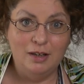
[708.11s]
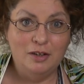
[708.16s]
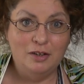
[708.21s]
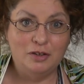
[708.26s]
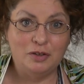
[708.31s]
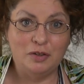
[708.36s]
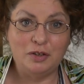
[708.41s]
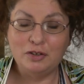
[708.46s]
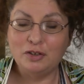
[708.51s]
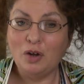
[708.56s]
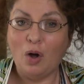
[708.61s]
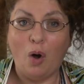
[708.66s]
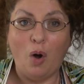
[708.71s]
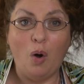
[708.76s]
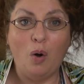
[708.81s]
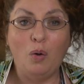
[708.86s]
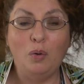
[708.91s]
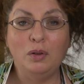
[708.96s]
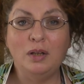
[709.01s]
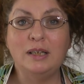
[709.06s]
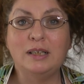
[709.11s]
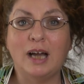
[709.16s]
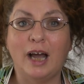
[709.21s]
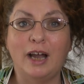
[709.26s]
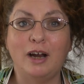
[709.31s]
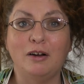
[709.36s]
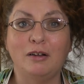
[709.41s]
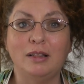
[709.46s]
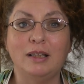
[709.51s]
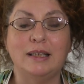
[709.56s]
So there's a whole
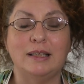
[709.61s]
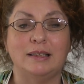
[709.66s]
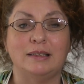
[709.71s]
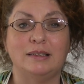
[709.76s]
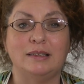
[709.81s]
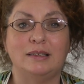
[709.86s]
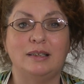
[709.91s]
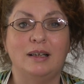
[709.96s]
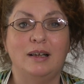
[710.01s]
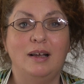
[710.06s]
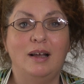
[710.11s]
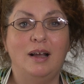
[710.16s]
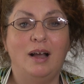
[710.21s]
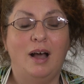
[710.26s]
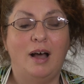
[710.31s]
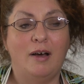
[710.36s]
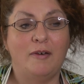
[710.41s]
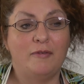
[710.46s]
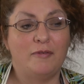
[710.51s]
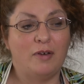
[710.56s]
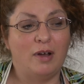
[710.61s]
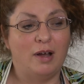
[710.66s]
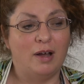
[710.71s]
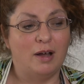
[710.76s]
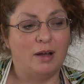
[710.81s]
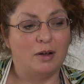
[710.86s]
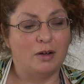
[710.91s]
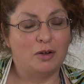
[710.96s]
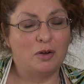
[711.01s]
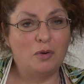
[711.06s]
entire list of
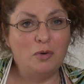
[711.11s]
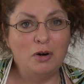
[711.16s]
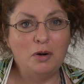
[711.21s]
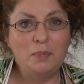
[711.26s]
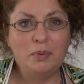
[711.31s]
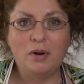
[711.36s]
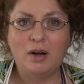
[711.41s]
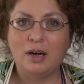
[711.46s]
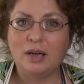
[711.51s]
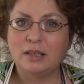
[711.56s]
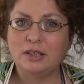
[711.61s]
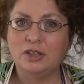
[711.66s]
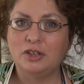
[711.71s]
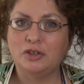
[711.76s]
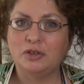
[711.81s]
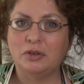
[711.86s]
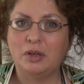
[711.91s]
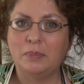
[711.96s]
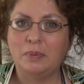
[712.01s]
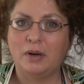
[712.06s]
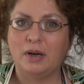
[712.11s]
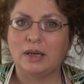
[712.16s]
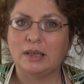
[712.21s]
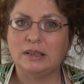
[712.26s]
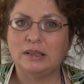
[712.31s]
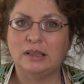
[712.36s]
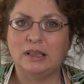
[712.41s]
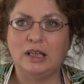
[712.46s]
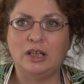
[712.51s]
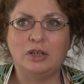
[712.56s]
corn products and soy
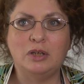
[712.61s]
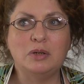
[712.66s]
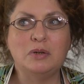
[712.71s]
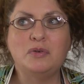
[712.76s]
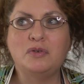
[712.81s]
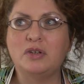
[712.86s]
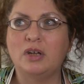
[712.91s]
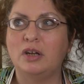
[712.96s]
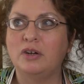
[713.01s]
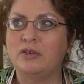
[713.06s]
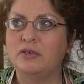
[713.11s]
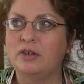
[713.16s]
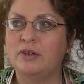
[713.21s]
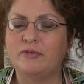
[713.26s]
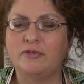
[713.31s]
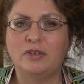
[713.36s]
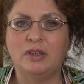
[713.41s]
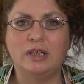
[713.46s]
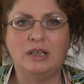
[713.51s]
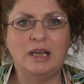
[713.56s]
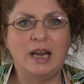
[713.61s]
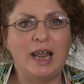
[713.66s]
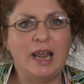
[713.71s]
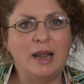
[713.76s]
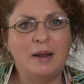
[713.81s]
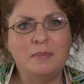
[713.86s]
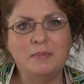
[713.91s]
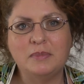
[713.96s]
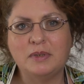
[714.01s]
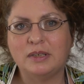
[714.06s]
products that they use under different
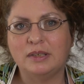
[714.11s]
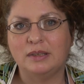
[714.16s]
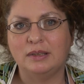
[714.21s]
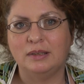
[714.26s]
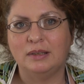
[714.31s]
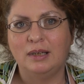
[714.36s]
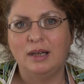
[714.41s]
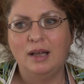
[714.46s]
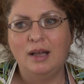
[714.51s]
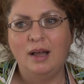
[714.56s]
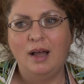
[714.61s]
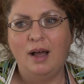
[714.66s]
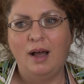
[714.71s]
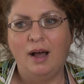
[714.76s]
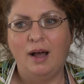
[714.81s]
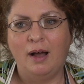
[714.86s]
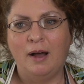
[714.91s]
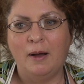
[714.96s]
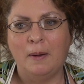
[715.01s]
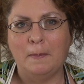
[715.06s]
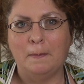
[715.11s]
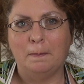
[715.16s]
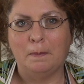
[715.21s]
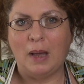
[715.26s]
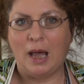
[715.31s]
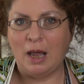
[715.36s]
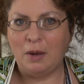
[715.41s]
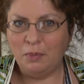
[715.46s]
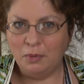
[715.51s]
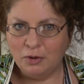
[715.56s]
names, and
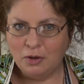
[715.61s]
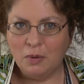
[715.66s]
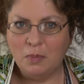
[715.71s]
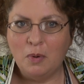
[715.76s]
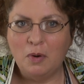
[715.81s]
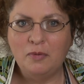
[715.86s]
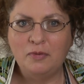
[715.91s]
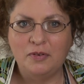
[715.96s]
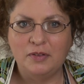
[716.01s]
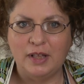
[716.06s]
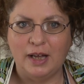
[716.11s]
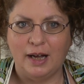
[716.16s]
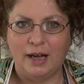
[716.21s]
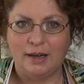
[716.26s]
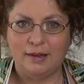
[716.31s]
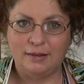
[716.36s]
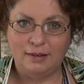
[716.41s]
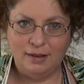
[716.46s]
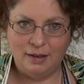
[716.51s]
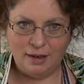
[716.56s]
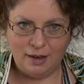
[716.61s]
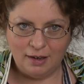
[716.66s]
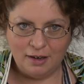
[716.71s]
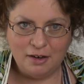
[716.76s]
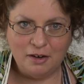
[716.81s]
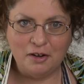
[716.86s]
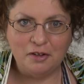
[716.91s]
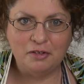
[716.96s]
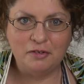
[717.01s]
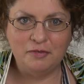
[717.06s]
I will go over that in
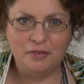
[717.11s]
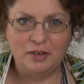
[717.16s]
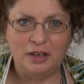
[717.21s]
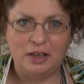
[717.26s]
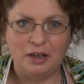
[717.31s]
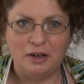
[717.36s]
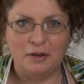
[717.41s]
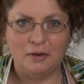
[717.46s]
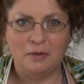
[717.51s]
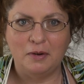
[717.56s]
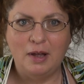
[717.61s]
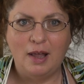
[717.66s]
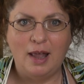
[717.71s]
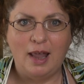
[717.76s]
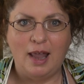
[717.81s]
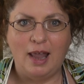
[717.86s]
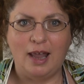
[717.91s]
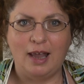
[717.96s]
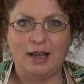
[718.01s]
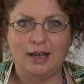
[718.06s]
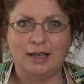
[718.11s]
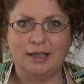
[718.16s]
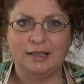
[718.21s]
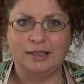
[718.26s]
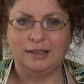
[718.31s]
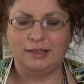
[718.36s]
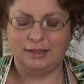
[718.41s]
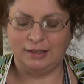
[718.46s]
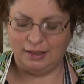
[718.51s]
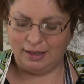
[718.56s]
another video.
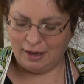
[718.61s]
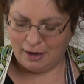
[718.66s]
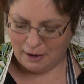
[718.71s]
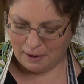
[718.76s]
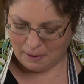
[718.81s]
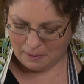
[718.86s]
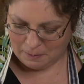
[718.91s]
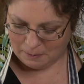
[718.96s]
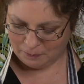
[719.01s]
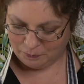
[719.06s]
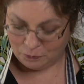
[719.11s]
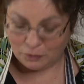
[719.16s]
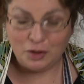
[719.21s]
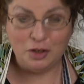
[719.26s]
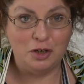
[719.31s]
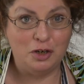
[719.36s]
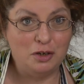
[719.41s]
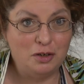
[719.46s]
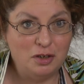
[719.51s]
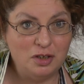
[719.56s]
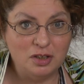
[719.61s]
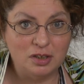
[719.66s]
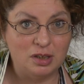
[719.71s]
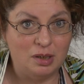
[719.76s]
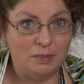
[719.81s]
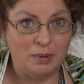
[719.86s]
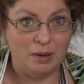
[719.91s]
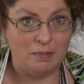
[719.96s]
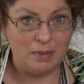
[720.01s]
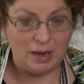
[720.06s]
And you're just
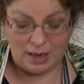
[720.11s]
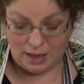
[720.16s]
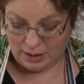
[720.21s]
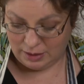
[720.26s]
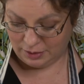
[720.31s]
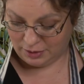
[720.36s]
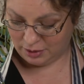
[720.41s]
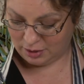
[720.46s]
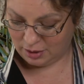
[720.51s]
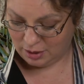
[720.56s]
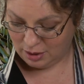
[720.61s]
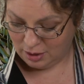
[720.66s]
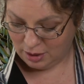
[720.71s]
going to be amazed